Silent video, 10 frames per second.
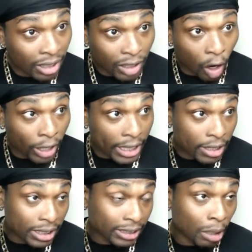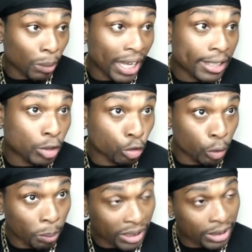that are in the same age
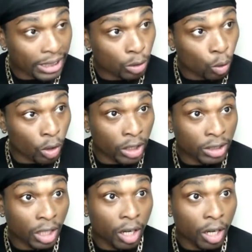group as their daughters,